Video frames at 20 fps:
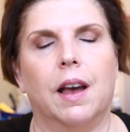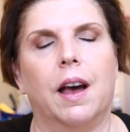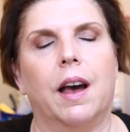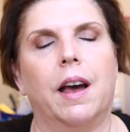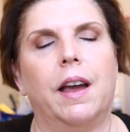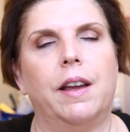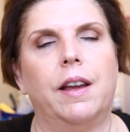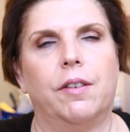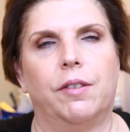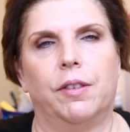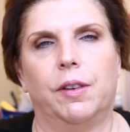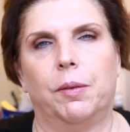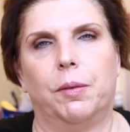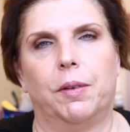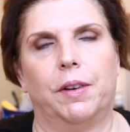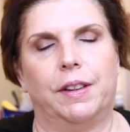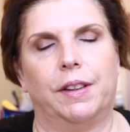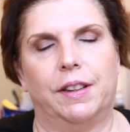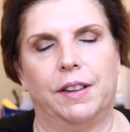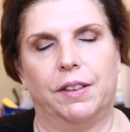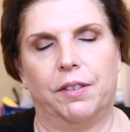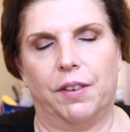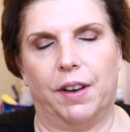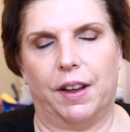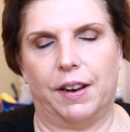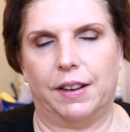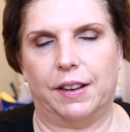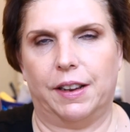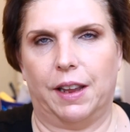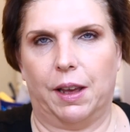Hi everyone,
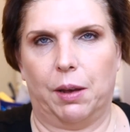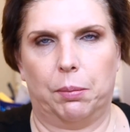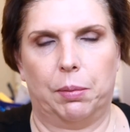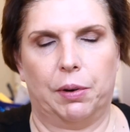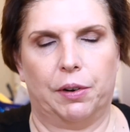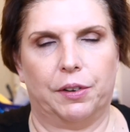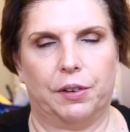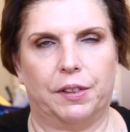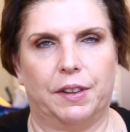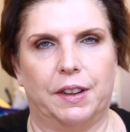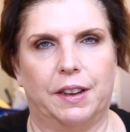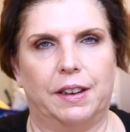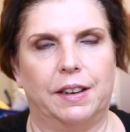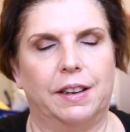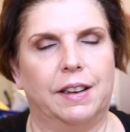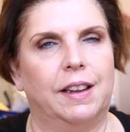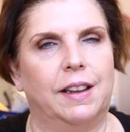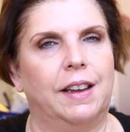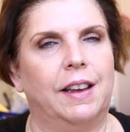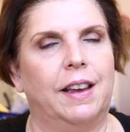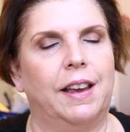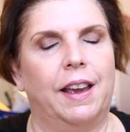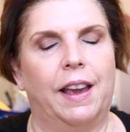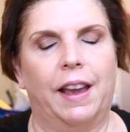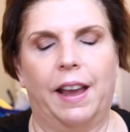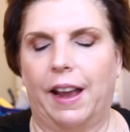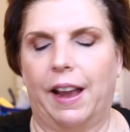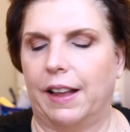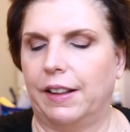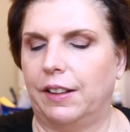Nevada Nail Person.
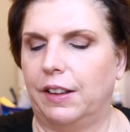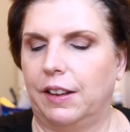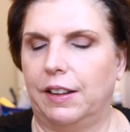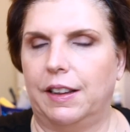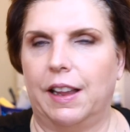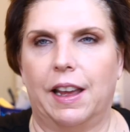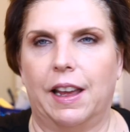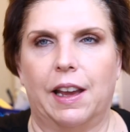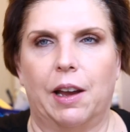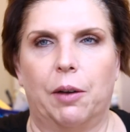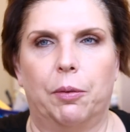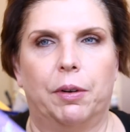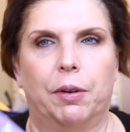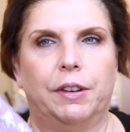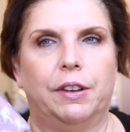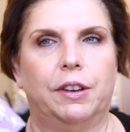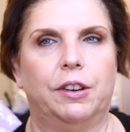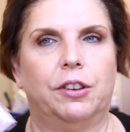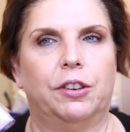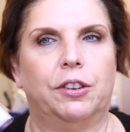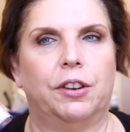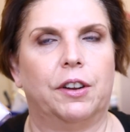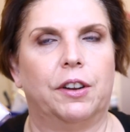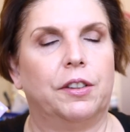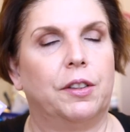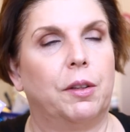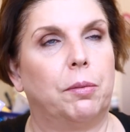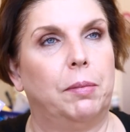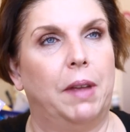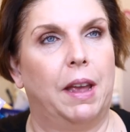And today I wanted to
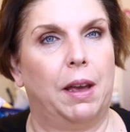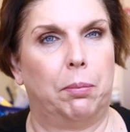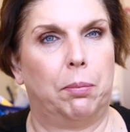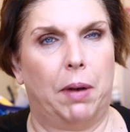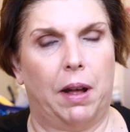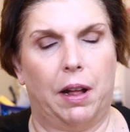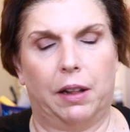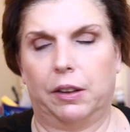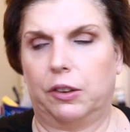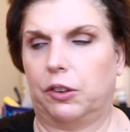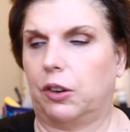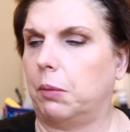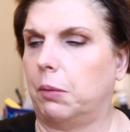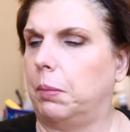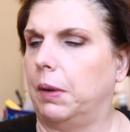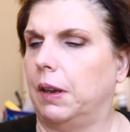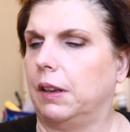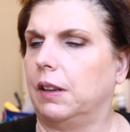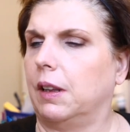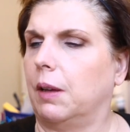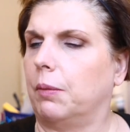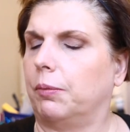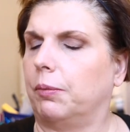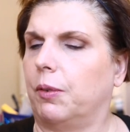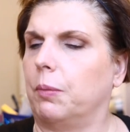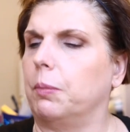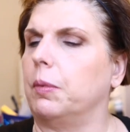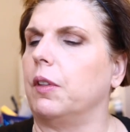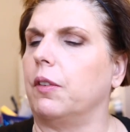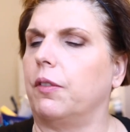share some nail polish I picked up
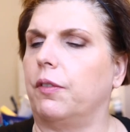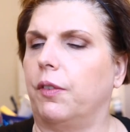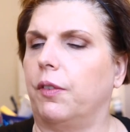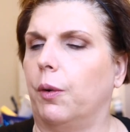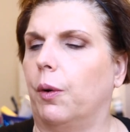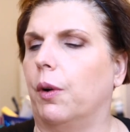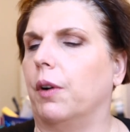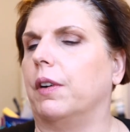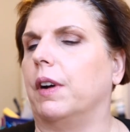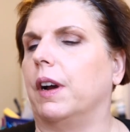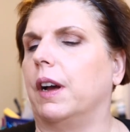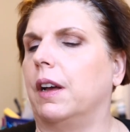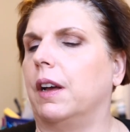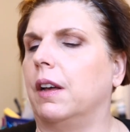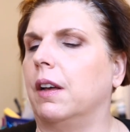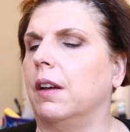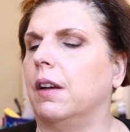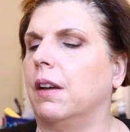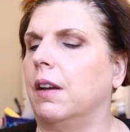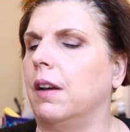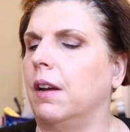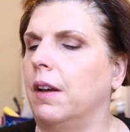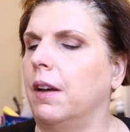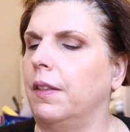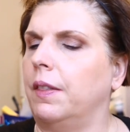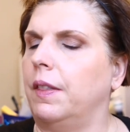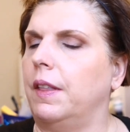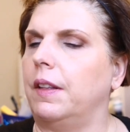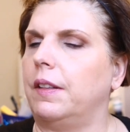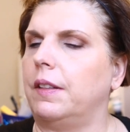from Sephora.
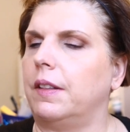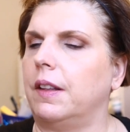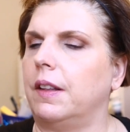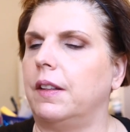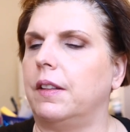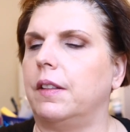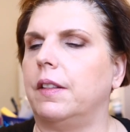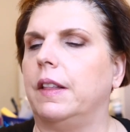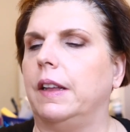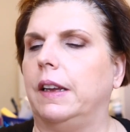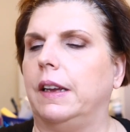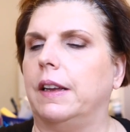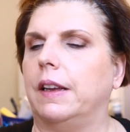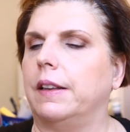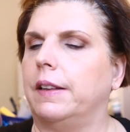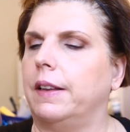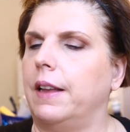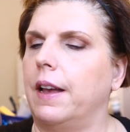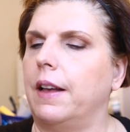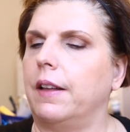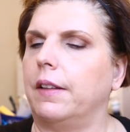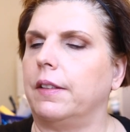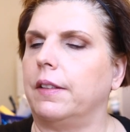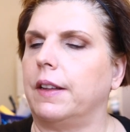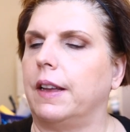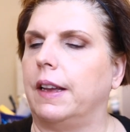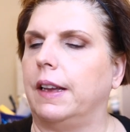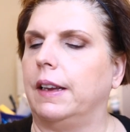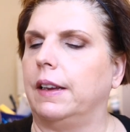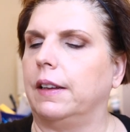This is the
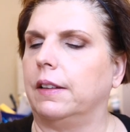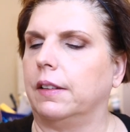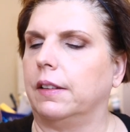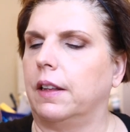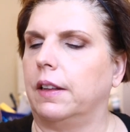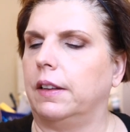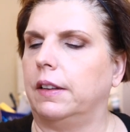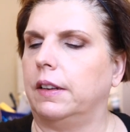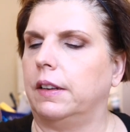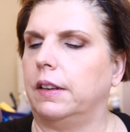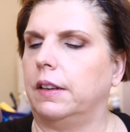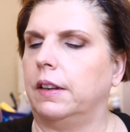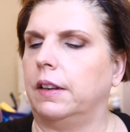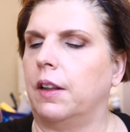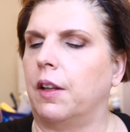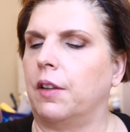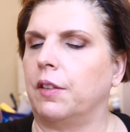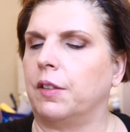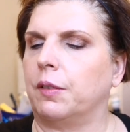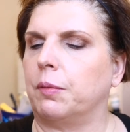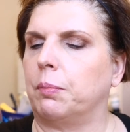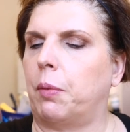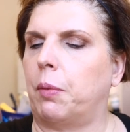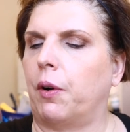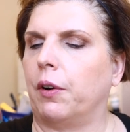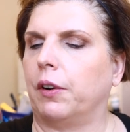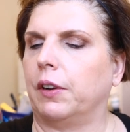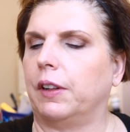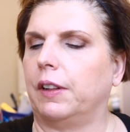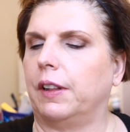Nails Inc London
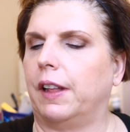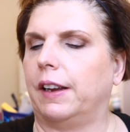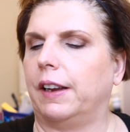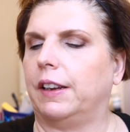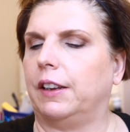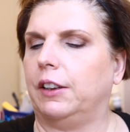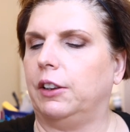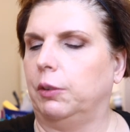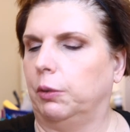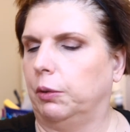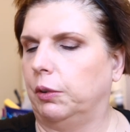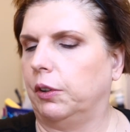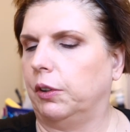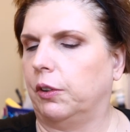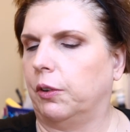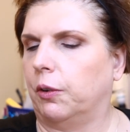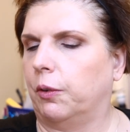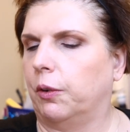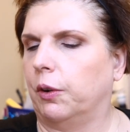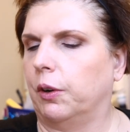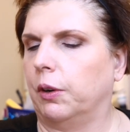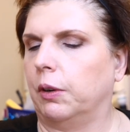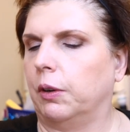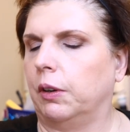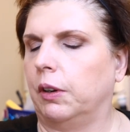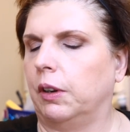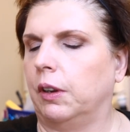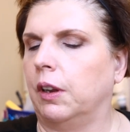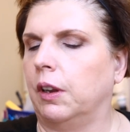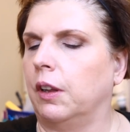Sparkle Like a
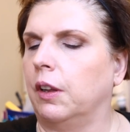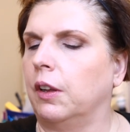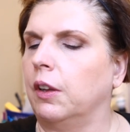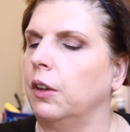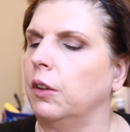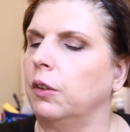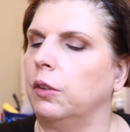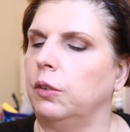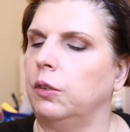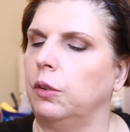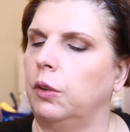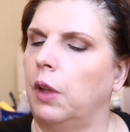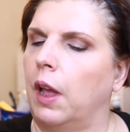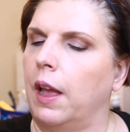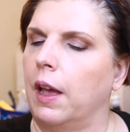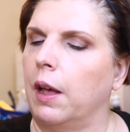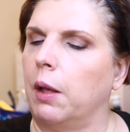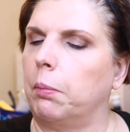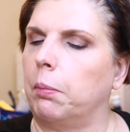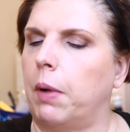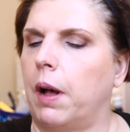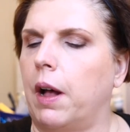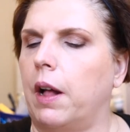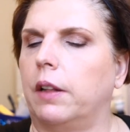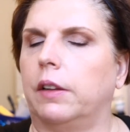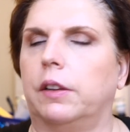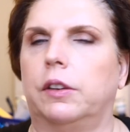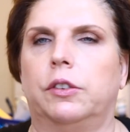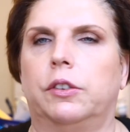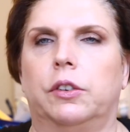Unicorn Nail
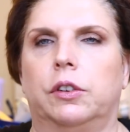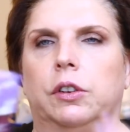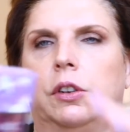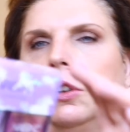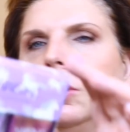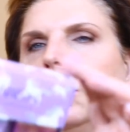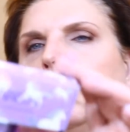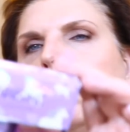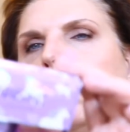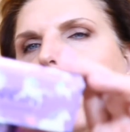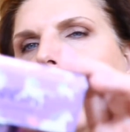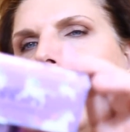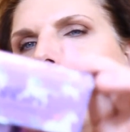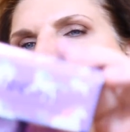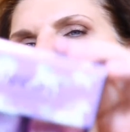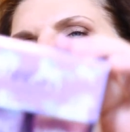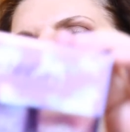Polish Duo.